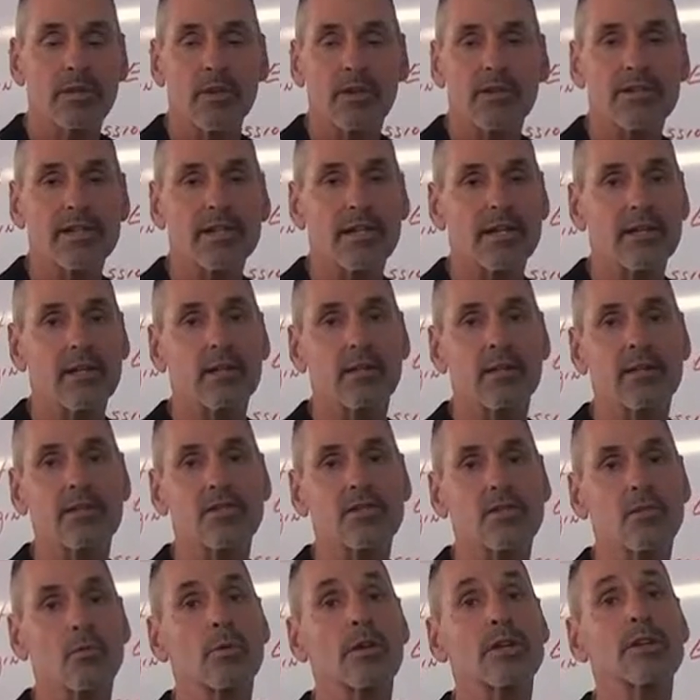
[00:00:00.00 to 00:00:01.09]
articulate.
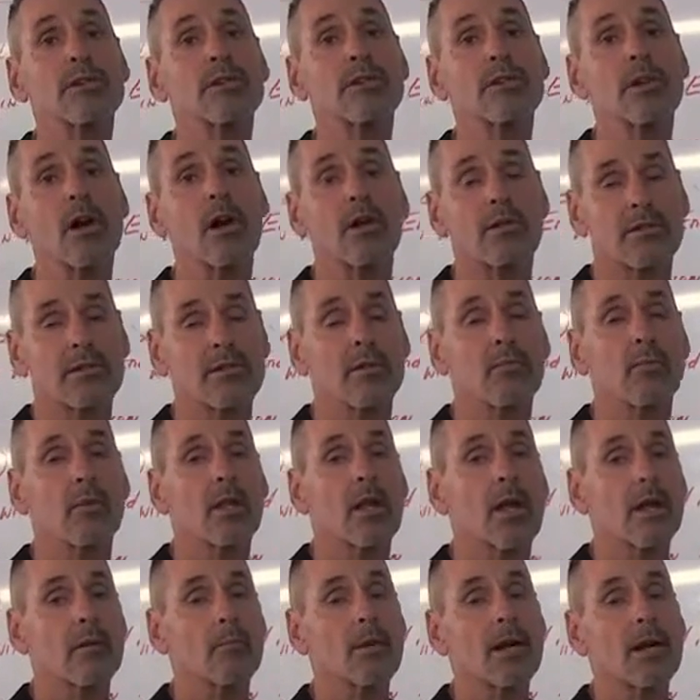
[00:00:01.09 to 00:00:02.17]
So we do talk to them a
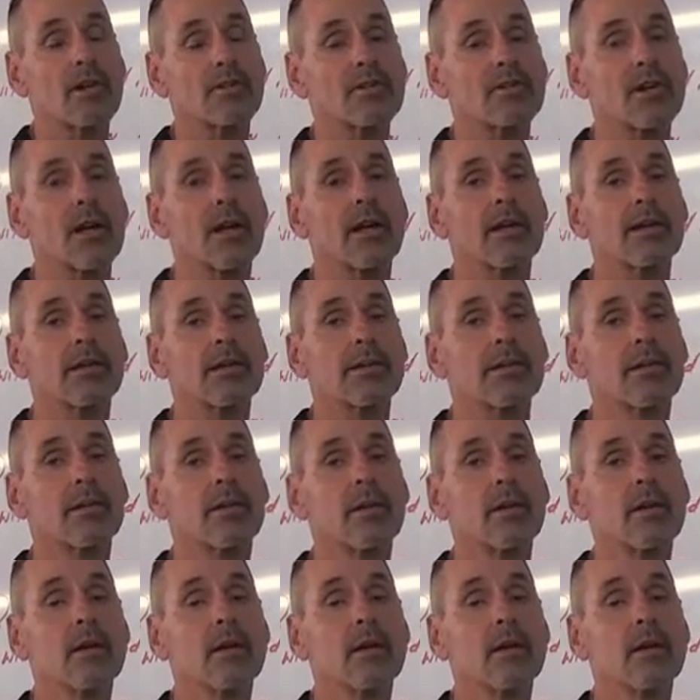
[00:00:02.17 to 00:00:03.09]
lot about trying to